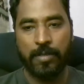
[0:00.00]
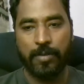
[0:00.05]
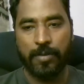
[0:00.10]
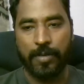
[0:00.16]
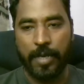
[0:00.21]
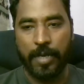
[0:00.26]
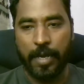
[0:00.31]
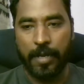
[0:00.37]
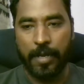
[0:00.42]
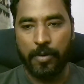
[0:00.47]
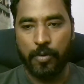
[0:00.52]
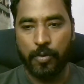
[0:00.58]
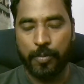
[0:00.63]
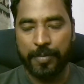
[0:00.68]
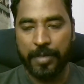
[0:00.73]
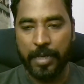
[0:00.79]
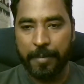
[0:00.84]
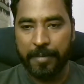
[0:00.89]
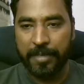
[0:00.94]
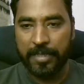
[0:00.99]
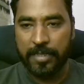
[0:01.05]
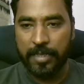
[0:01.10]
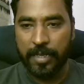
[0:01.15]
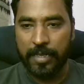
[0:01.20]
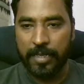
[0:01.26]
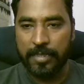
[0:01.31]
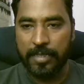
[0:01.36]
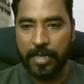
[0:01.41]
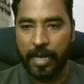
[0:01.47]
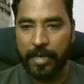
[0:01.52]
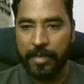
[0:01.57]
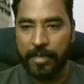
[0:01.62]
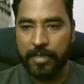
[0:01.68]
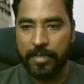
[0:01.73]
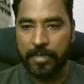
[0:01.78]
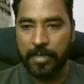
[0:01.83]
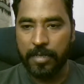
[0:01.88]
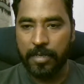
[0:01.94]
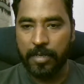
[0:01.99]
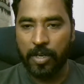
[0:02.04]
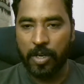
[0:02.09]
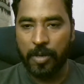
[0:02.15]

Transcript: Okay, Noob Gamer says, hi, yes, sir.